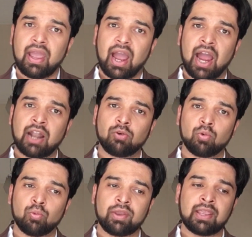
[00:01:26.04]

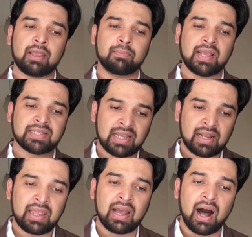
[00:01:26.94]
And we
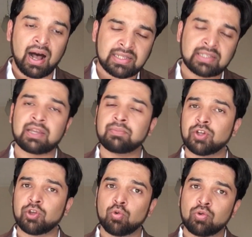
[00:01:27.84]
basically asked them to
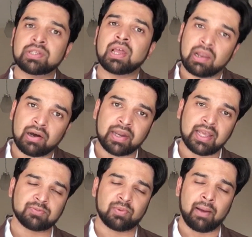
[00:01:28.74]
use their
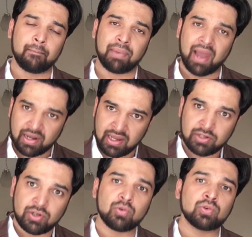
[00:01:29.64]
learnings from planning,
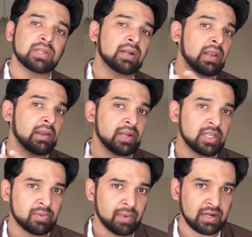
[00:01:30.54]
to use their
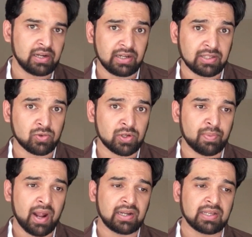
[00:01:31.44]
learnings from identity and social
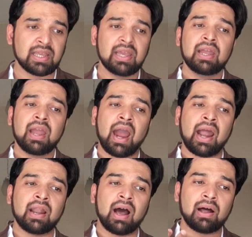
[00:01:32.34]
practice,
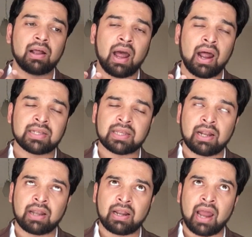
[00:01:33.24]
and
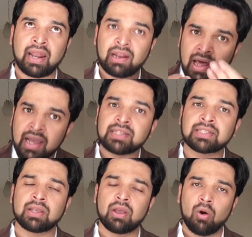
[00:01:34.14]

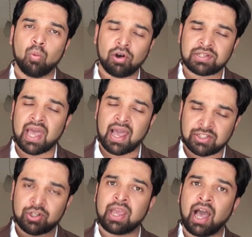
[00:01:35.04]
analyze what's
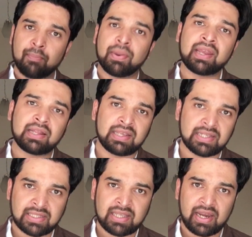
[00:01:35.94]
actually happening at
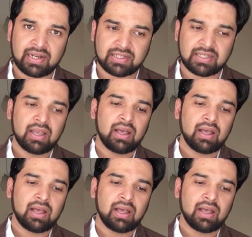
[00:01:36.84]
these sites